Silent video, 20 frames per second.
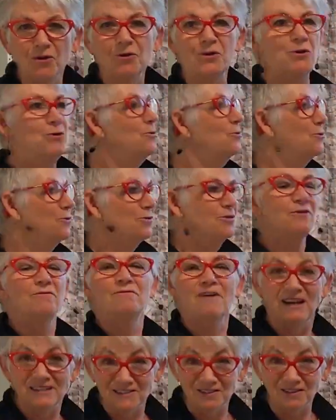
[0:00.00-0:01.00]
you the
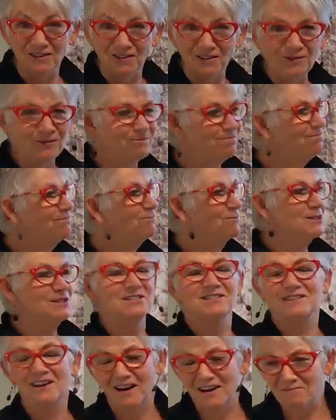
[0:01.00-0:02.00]
vessel, which
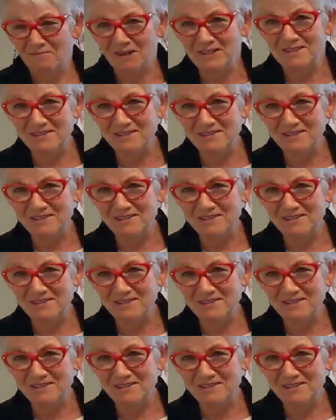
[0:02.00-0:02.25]
is kind of my